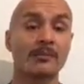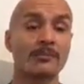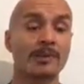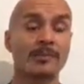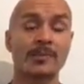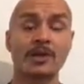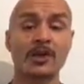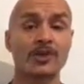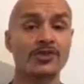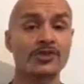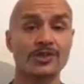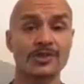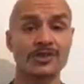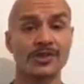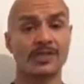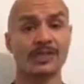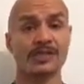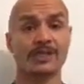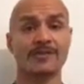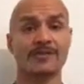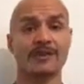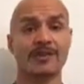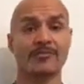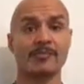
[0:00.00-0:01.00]
maybe
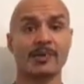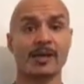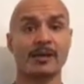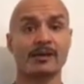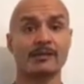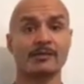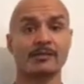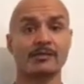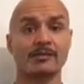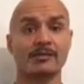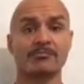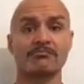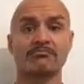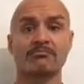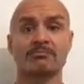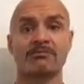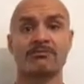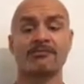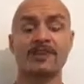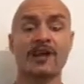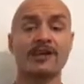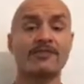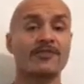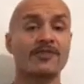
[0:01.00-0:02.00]
165 pounds,
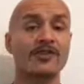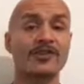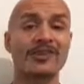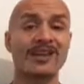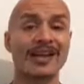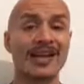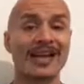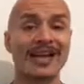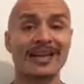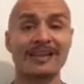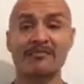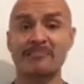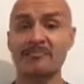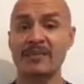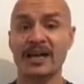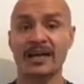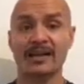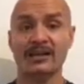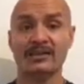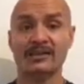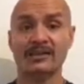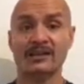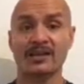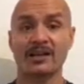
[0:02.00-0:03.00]
5'9"
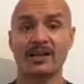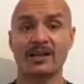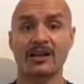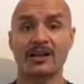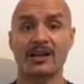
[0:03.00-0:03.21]
max.